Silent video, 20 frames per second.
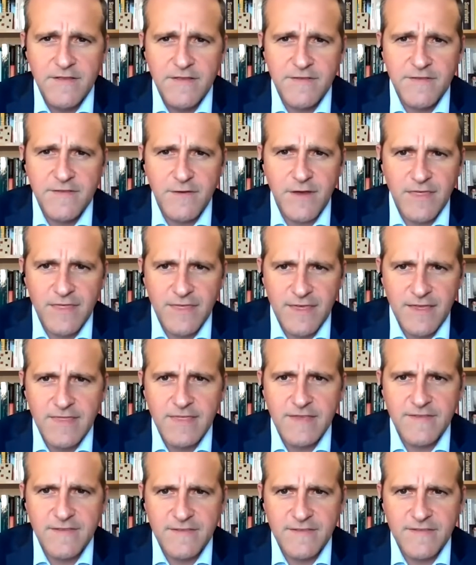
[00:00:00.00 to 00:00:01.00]
So I
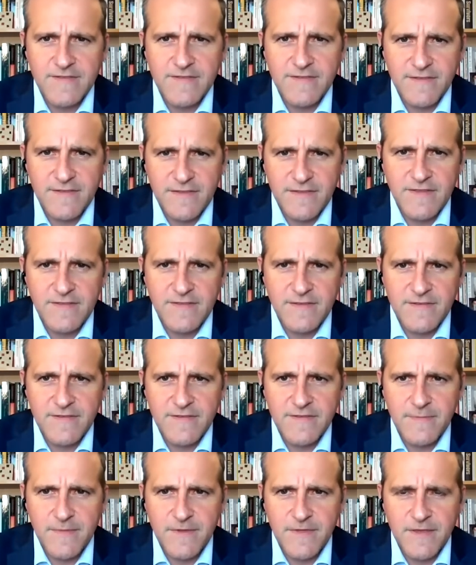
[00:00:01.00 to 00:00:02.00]
think this
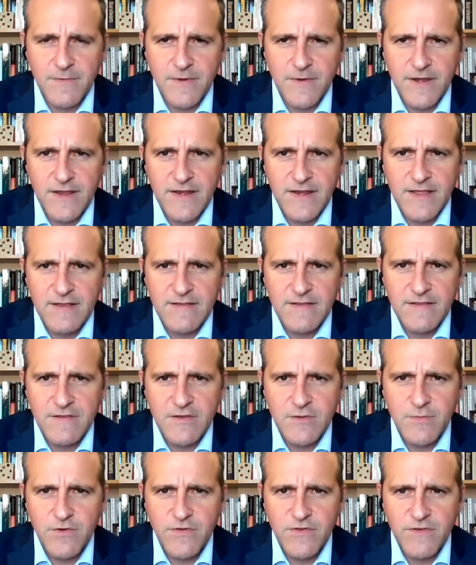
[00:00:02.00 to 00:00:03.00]
is something that we need to
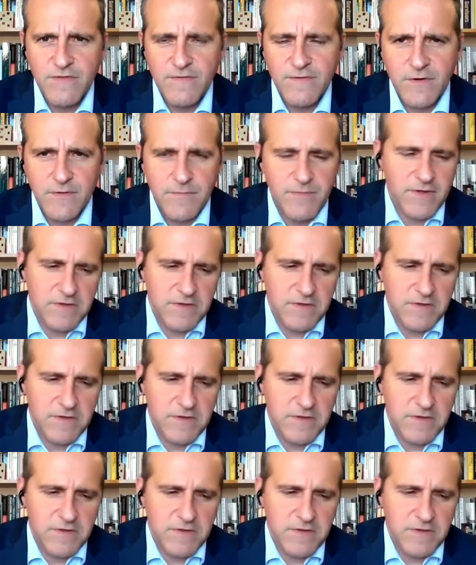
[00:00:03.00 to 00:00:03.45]
continue pushing for.